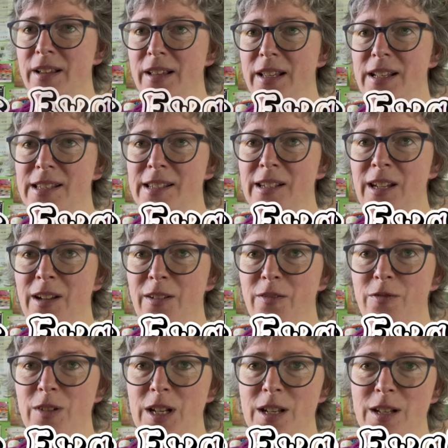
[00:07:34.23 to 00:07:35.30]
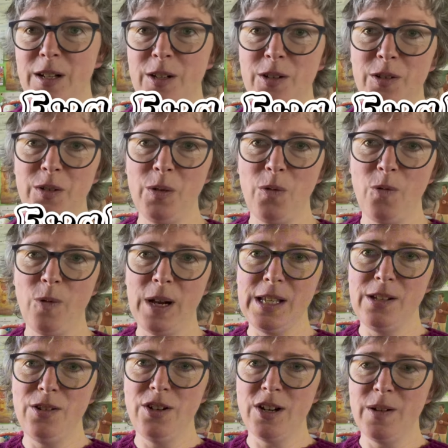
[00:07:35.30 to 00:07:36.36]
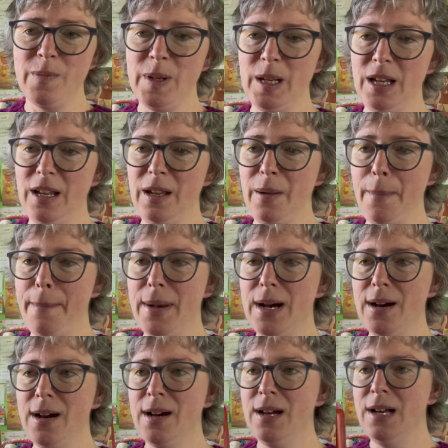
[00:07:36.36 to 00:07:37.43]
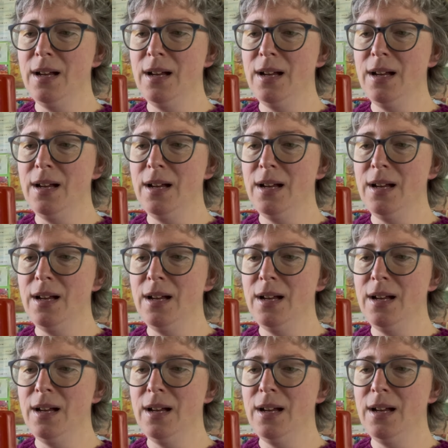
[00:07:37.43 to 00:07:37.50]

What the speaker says: It's a vintage West Germany mug.